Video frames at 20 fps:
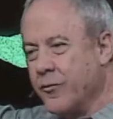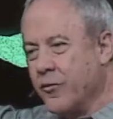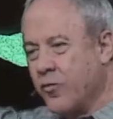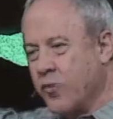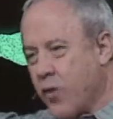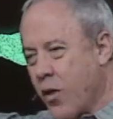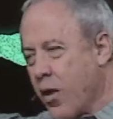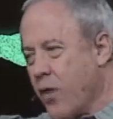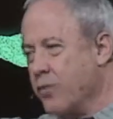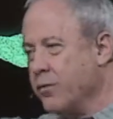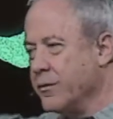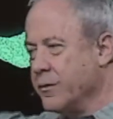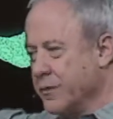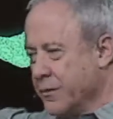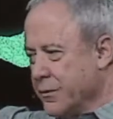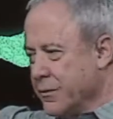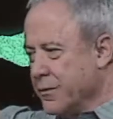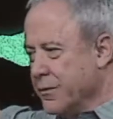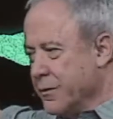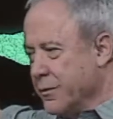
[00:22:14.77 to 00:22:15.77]
quote,
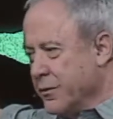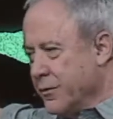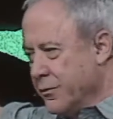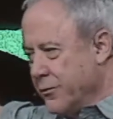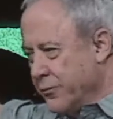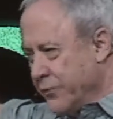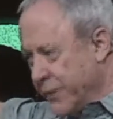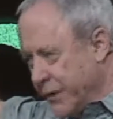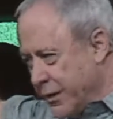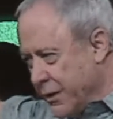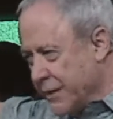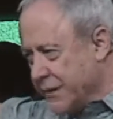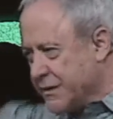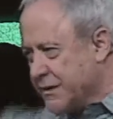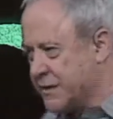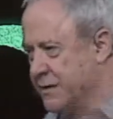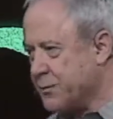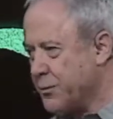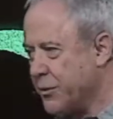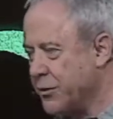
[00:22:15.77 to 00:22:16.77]

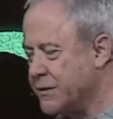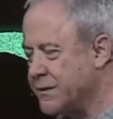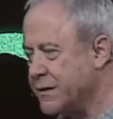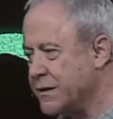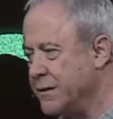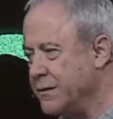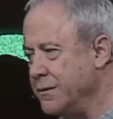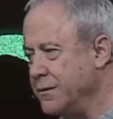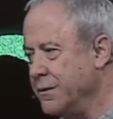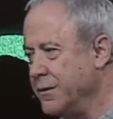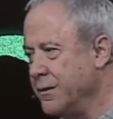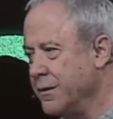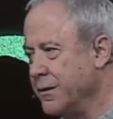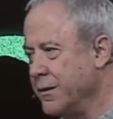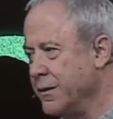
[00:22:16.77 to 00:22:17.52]
religious person